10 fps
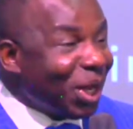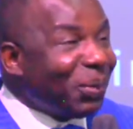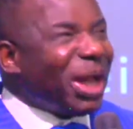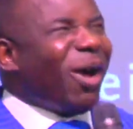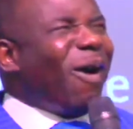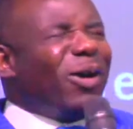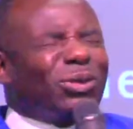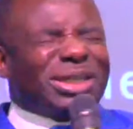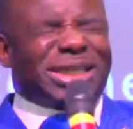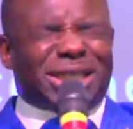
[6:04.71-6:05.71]
We are all
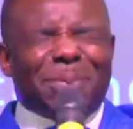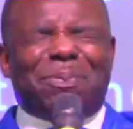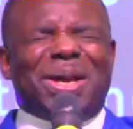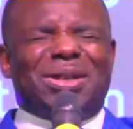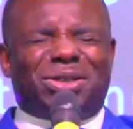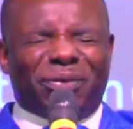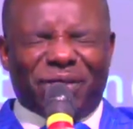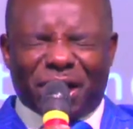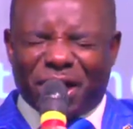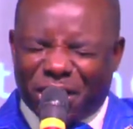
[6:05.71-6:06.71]
recipients of
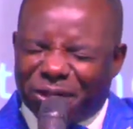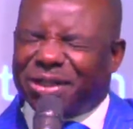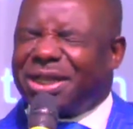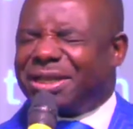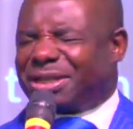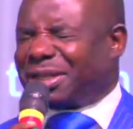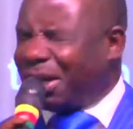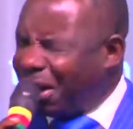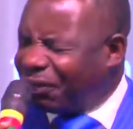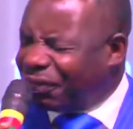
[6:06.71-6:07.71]
the goodness
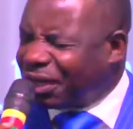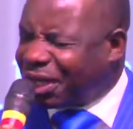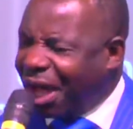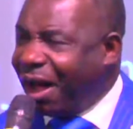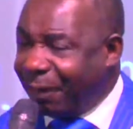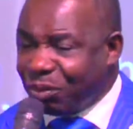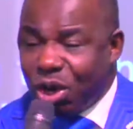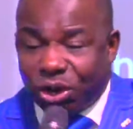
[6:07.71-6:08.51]
of God.